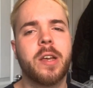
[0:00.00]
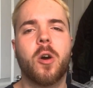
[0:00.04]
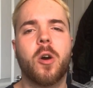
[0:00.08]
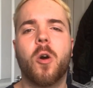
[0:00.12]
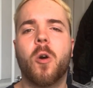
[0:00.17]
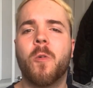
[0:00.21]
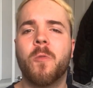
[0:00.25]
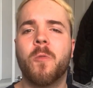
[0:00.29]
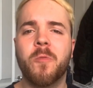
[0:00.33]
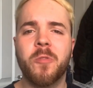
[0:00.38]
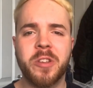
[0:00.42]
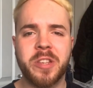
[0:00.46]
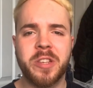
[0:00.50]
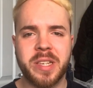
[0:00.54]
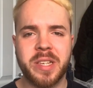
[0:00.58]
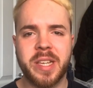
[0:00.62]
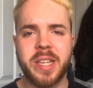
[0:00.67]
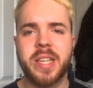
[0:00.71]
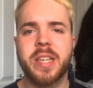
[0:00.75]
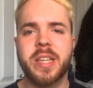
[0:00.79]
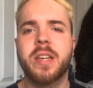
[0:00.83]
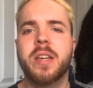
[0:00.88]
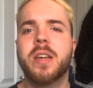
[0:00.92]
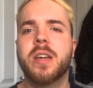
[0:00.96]

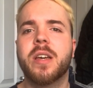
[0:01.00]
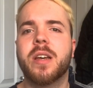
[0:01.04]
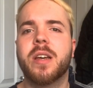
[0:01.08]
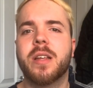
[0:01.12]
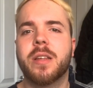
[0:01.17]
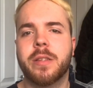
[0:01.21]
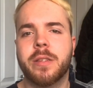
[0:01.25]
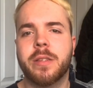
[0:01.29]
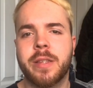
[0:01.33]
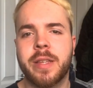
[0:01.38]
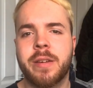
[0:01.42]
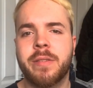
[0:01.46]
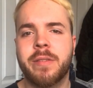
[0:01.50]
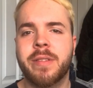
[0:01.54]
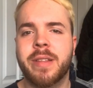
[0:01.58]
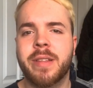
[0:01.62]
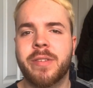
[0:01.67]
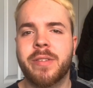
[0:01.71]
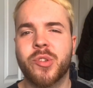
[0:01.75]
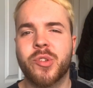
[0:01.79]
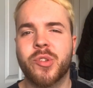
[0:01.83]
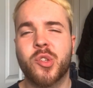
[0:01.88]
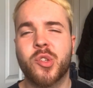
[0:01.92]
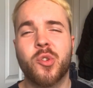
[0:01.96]
Obviously
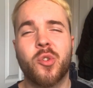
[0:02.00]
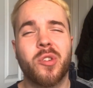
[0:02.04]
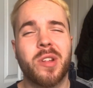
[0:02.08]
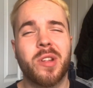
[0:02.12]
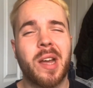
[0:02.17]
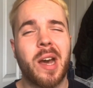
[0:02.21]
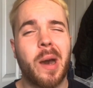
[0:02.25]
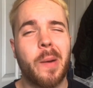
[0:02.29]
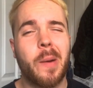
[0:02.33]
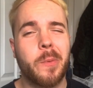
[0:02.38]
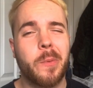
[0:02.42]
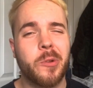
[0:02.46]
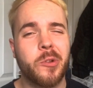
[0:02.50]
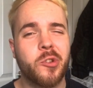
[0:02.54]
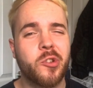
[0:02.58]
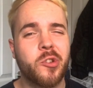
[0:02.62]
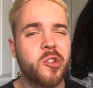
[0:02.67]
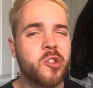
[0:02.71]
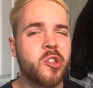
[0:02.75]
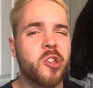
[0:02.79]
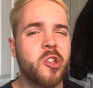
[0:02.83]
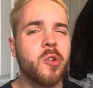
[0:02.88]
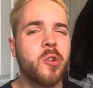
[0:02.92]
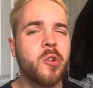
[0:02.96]
0-0s don't happen
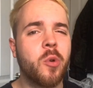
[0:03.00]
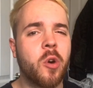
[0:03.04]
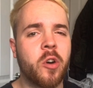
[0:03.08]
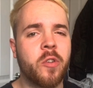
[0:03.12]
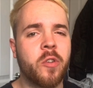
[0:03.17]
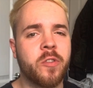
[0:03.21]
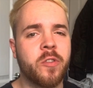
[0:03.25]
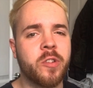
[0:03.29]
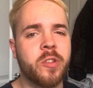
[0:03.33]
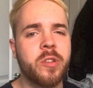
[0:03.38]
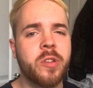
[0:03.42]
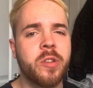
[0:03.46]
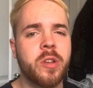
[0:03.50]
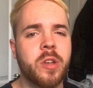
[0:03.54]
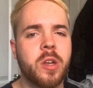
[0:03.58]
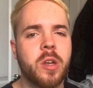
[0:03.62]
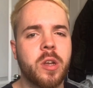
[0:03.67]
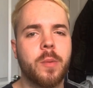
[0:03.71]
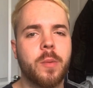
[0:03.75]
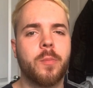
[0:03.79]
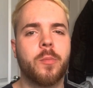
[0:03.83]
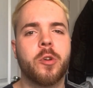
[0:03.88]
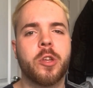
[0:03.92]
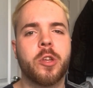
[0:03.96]
too often,
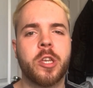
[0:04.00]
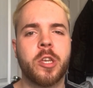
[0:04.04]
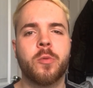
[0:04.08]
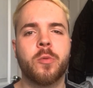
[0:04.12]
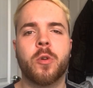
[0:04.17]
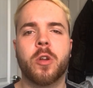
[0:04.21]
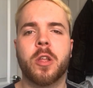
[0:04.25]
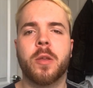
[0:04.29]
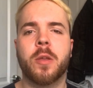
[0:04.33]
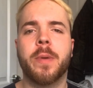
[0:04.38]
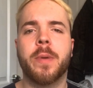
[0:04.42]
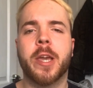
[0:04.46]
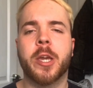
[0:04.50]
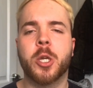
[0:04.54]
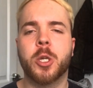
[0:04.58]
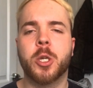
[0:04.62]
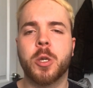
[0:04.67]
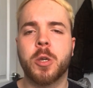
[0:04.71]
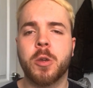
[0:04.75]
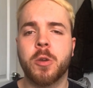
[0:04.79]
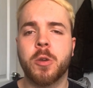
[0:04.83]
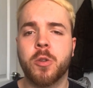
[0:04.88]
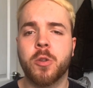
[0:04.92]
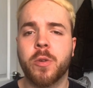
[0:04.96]
but you want to make sure
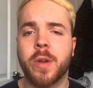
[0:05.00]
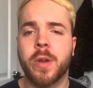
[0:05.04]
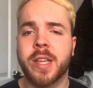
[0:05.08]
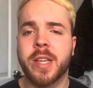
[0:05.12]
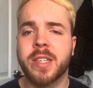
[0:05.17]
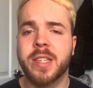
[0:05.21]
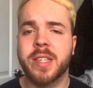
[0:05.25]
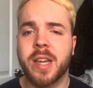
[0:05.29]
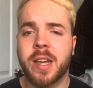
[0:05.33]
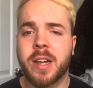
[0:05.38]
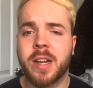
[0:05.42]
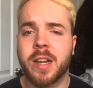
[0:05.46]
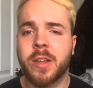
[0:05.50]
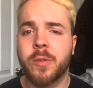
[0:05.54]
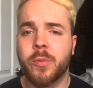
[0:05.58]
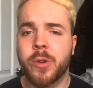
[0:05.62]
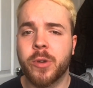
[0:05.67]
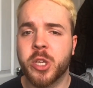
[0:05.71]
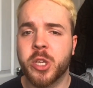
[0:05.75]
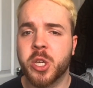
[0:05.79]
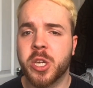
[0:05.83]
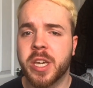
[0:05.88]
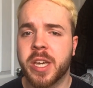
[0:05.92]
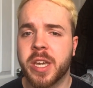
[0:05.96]
you know exactly
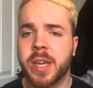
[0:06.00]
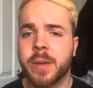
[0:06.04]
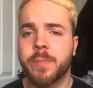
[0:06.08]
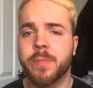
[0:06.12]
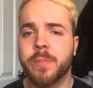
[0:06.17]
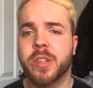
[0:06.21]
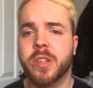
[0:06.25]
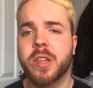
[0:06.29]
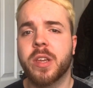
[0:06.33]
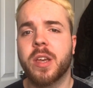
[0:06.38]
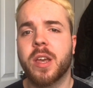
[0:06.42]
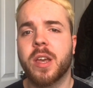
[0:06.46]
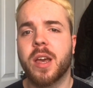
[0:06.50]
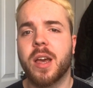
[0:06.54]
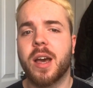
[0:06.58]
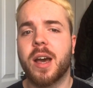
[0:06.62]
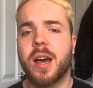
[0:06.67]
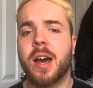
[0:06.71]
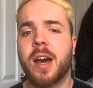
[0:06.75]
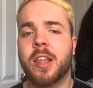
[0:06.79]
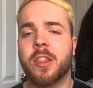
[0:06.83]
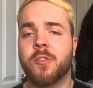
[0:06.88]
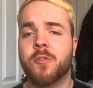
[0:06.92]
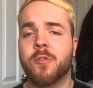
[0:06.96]
which games
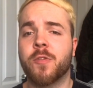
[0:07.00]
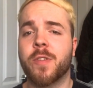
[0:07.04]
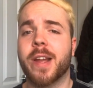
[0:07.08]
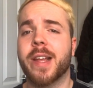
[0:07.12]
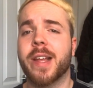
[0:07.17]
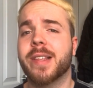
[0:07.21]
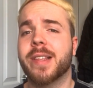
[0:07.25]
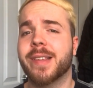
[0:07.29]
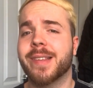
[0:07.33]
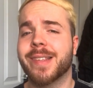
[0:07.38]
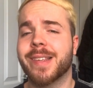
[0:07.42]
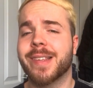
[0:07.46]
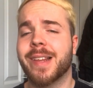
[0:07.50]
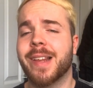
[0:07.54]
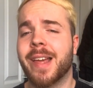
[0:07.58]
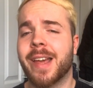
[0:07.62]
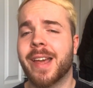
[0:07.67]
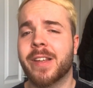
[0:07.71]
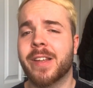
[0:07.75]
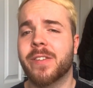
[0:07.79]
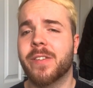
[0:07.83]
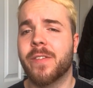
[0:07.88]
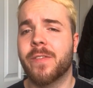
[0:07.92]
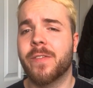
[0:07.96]
are the right to
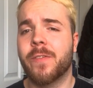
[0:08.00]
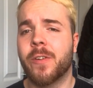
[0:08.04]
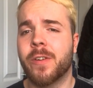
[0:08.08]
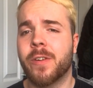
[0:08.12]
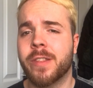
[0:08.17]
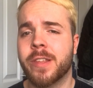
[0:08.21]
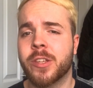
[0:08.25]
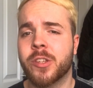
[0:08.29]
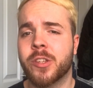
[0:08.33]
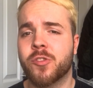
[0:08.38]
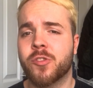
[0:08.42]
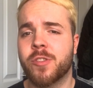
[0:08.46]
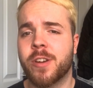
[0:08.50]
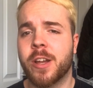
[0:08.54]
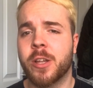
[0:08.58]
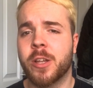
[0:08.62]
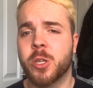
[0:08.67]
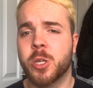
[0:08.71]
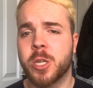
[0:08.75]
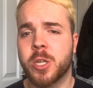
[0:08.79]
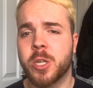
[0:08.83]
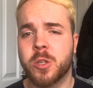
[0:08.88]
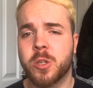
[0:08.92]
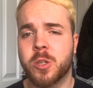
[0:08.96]
select for this
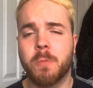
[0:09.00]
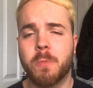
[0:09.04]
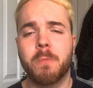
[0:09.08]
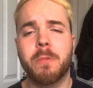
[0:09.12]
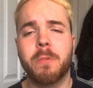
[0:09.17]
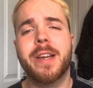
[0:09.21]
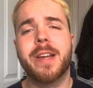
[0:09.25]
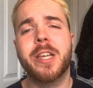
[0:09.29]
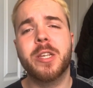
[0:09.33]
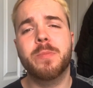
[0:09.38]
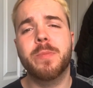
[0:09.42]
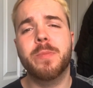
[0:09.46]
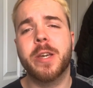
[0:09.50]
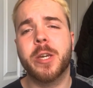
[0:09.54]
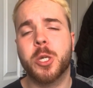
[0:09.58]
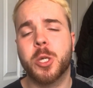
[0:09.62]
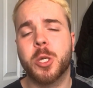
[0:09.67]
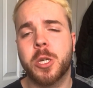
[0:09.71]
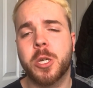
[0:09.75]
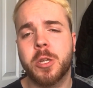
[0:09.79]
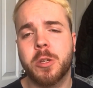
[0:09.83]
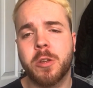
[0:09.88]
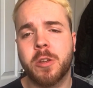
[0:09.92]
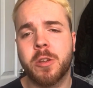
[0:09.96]
strategy. So please make sure
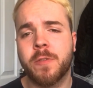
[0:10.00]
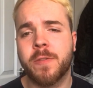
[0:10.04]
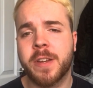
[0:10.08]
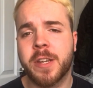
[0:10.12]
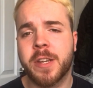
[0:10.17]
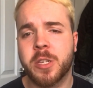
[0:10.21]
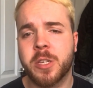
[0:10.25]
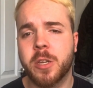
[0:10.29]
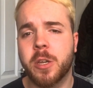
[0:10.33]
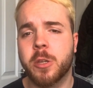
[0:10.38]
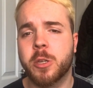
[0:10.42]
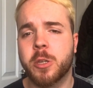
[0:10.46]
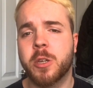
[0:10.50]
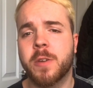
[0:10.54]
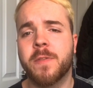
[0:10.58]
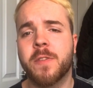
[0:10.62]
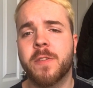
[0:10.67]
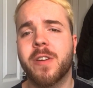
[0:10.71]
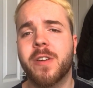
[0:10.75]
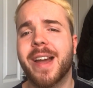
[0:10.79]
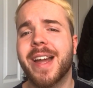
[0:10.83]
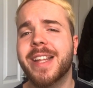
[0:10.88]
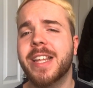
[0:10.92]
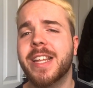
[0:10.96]
you do your research. If you've
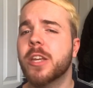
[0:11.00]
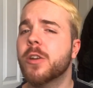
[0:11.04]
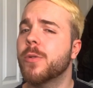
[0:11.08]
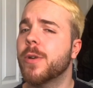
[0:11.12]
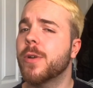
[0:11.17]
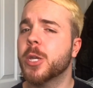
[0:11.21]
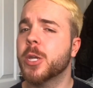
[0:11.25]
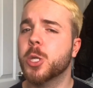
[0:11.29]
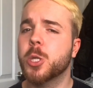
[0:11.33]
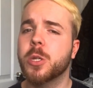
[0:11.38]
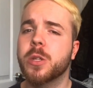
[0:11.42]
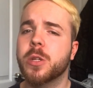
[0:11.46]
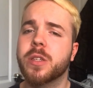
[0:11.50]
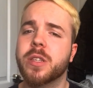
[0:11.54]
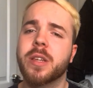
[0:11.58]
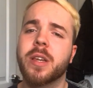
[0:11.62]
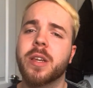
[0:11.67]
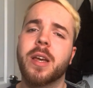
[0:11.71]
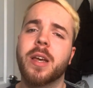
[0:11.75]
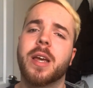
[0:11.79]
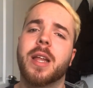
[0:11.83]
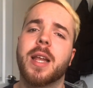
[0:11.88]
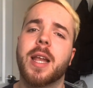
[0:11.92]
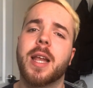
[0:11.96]
got any questions,
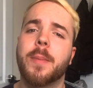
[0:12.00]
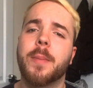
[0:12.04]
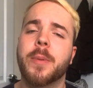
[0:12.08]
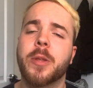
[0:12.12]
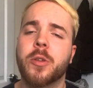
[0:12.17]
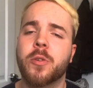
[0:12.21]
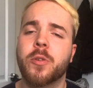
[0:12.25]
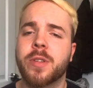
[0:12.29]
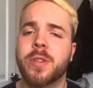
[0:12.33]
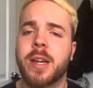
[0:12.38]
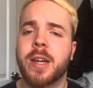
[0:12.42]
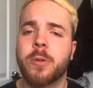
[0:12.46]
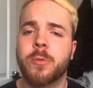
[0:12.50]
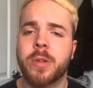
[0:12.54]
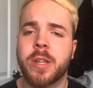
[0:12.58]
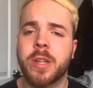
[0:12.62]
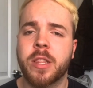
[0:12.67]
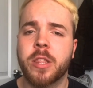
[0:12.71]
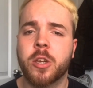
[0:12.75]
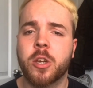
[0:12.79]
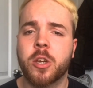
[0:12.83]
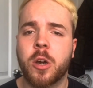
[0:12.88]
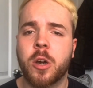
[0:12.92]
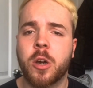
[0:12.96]
let me know down in
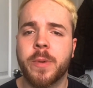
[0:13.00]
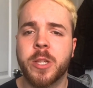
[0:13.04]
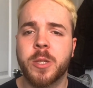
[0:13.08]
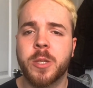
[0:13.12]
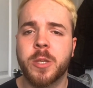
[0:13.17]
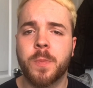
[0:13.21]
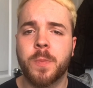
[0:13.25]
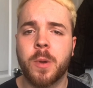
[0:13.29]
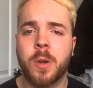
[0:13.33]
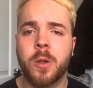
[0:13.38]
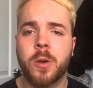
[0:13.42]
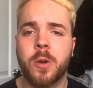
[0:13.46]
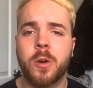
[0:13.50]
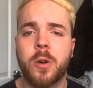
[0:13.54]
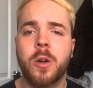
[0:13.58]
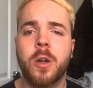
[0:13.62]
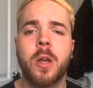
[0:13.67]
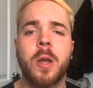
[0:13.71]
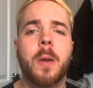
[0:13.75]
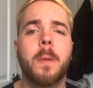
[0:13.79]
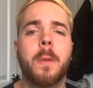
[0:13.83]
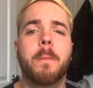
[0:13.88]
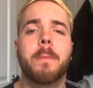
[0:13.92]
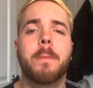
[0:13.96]
the comments below.
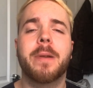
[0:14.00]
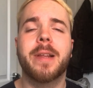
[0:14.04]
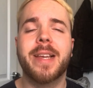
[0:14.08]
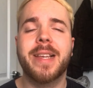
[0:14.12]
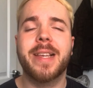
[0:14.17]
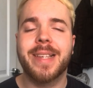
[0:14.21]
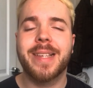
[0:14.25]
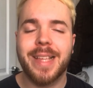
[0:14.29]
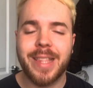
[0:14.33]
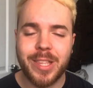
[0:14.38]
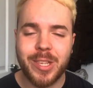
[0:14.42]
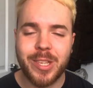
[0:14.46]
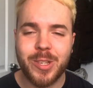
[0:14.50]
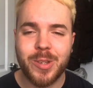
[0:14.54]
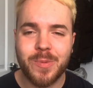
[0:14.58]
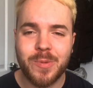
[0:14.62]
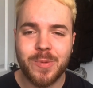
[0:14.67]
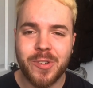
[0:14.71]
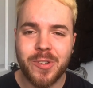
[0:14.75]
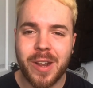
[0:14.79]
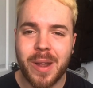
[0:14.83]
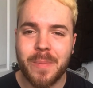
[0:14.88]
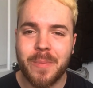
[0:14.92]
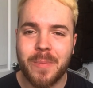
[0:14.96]
Please hit the
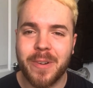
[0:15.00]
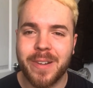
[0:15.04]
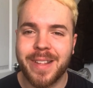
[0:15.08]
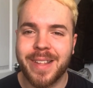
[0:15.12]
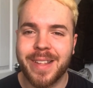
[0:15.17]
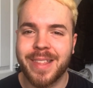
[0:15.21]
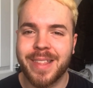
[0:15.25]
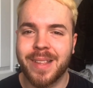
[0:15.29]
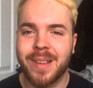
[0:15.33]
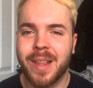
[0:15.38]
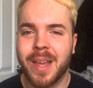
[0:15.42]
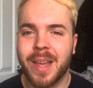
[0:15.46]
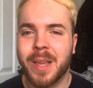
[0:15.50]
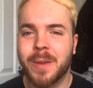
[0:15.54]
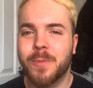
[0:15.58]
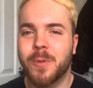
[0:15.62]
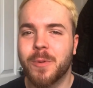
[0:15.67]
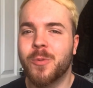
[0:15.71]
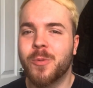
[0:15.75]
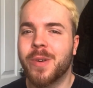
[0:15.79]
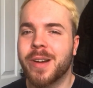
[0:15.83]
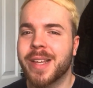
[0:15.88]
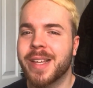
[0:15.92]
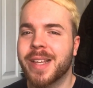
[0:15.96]
subscribe button and the like button
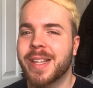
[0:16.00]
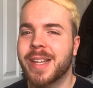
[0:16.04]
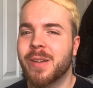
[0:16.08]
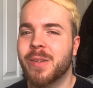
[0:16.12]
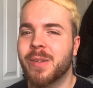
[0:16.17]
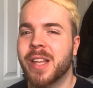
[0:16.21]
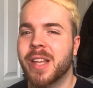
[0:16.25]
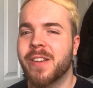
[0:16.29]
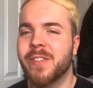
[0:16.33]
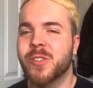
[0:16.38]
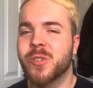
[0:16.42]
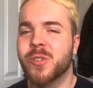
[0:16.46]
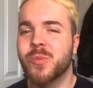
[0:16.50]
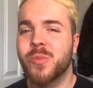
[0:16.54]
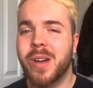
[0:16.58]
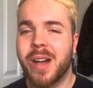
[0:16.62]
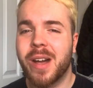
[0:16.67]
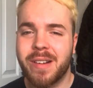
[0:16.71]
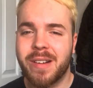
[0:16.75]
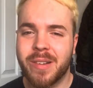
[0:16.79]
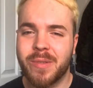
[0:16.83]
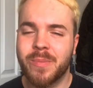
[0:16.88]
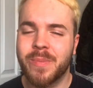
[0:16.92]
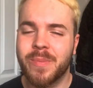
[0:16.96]
while you're down there as well.
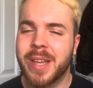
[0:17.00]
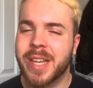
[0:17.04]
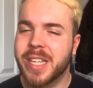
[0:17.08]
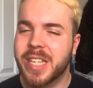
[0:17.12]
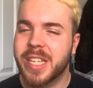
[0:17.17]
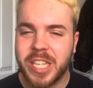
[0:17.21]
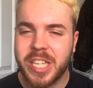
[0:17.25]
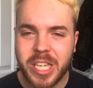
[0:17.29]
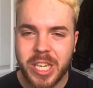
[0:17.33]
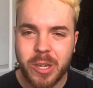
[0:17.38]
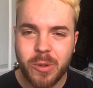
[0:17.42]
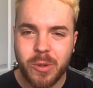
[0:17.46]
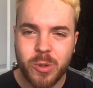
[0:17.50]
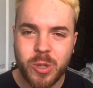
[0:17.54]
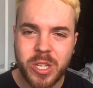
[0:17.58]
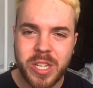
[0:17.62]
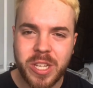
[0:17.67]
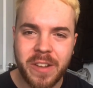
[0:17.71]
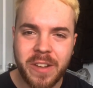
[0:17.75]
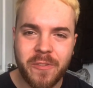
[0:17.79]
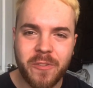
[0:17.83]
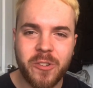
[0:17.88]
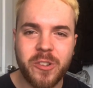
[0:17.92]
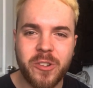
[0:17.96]
It makes a huge
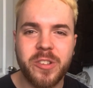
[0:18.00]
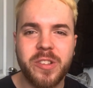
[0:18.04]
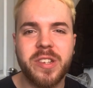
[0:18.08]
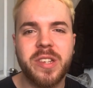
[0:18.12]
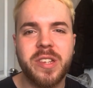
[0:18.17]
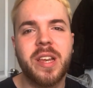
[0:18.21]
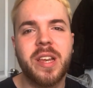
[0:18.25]
difference.